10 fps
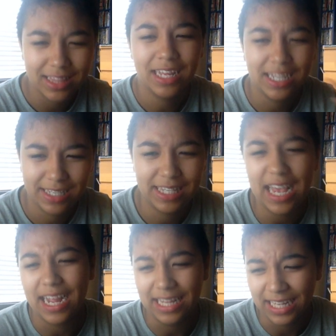his
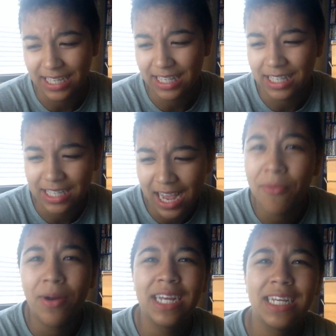sadness and
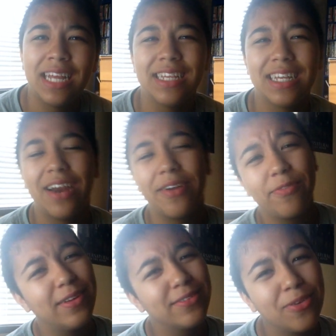what he does, and I
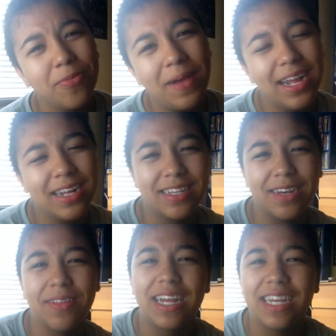felt so bad because
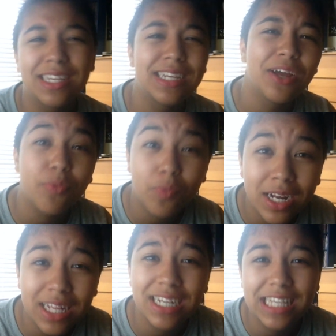I'm like, he's still
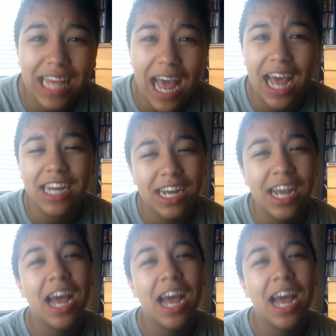really sad.